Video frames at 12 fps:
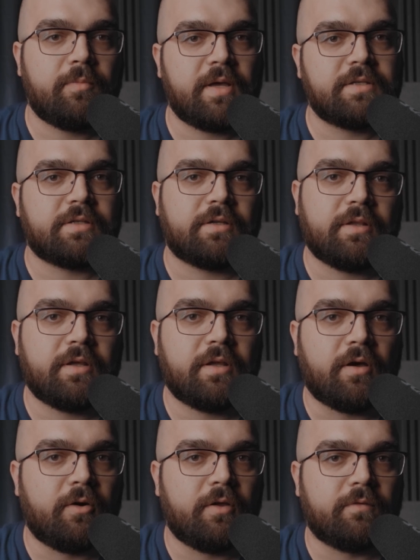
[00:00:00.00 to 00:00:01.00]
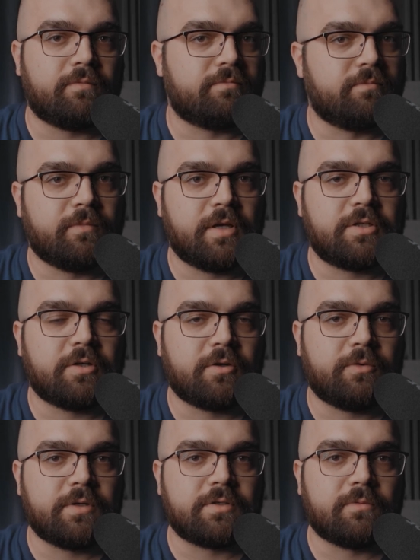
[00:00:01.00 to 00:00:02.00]
Basically, unless you're
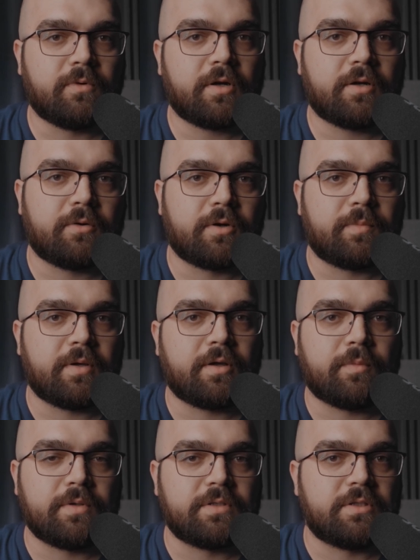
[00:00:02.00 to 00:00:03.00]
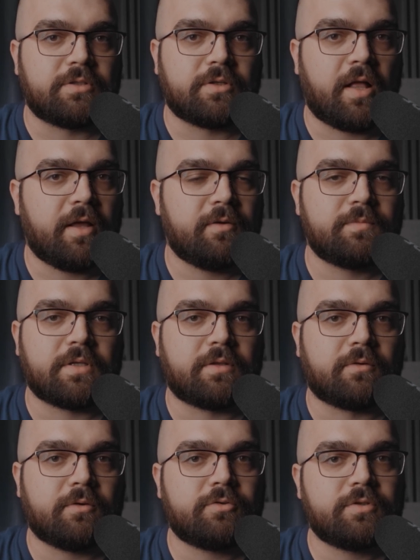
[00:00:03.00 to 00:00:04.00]
going to work or to pick up essential items at the
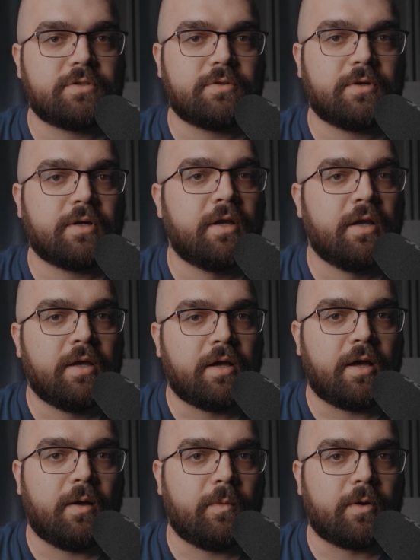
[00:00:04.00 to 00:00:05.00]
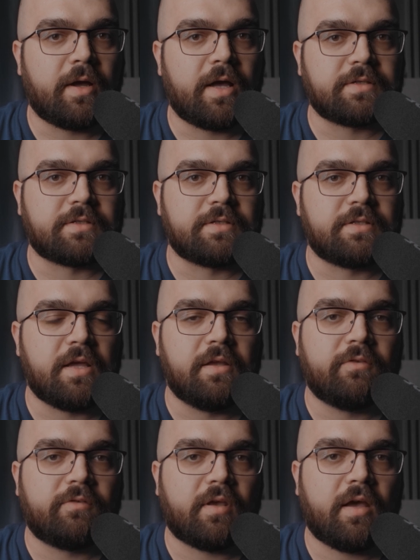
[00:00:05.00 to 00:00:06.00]
grocery store, we were asked to stay
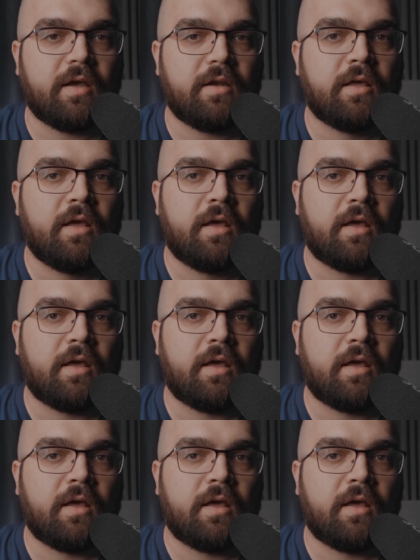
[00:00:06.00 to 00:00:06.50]
inside.